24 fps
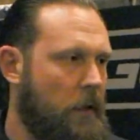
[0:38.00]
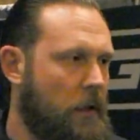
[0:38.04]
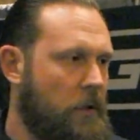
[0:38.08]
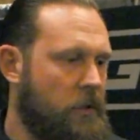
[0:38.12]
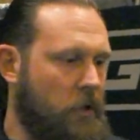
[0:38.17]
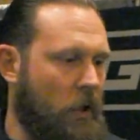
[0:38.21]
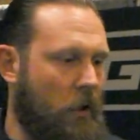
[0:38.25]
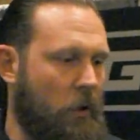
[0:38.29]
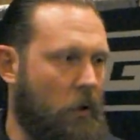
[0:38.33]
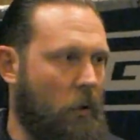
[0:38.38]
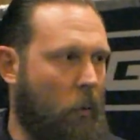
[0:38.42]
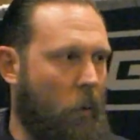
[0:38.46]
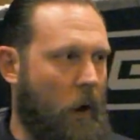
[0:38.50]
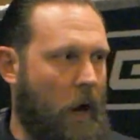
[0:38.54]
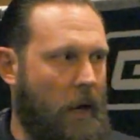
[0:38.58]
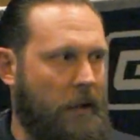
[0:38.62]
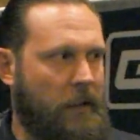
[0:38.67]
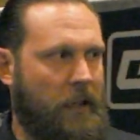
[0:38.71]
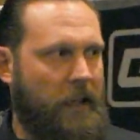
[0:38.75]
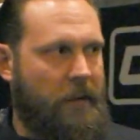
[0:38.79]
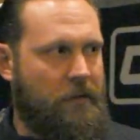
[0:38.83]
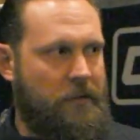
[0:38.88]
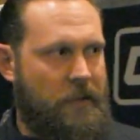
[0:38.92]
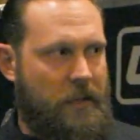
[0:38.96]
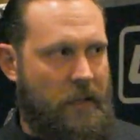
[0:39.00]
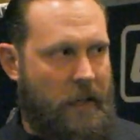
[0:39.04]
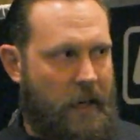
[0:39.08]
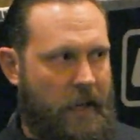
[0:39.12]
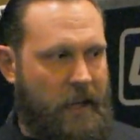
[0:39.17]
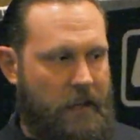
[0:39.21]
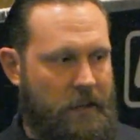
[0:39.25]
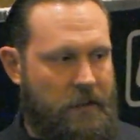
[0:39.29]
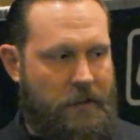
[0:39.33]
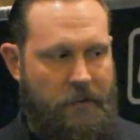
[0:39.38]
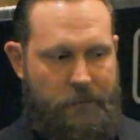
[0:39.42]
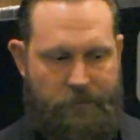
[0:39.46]
So the wad leaves the
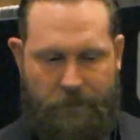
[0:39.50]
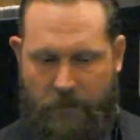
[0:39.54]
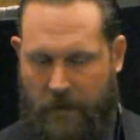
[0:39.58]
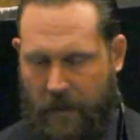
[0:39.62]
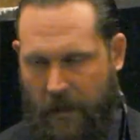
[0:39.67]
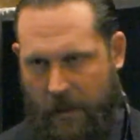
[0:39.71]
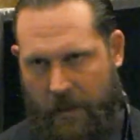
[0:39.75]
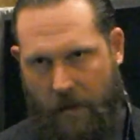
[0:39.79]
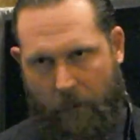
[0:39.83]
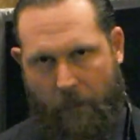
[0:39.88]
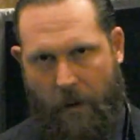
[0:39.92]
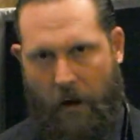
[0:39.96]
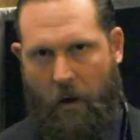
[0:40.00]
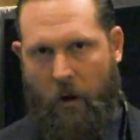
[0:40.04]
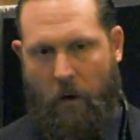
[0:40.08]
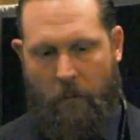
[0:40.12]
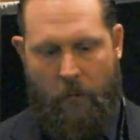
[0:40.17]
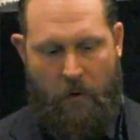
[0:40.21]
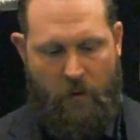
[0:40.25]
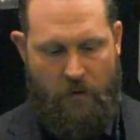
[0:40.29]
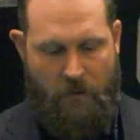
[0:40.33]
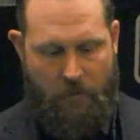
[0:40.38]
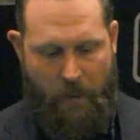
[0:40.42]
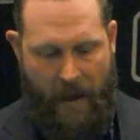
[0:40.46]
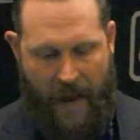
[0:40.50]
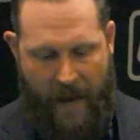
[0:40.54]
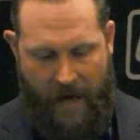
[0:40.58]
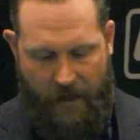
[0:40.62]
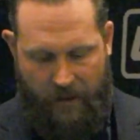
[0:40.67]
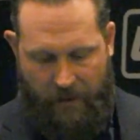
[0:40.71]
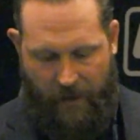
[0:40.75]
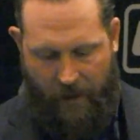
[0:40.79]
end and the barrel moves back.